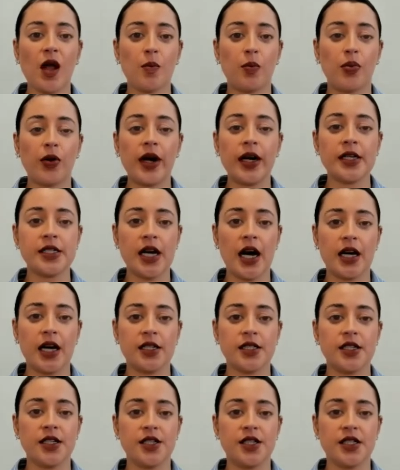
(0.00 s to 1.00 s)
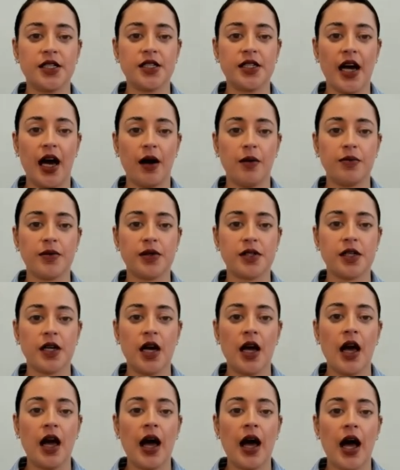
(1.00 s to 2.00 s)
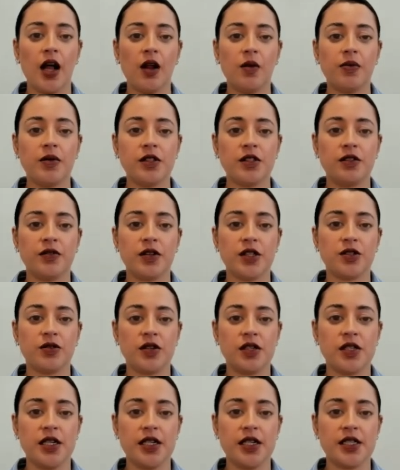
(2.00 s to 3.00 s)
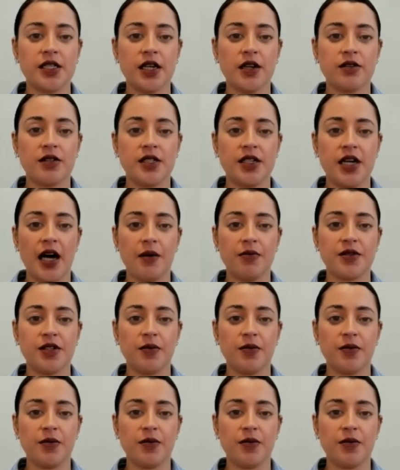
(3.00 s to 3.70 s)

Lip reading: Break tasks into steps. Help individuals list out steps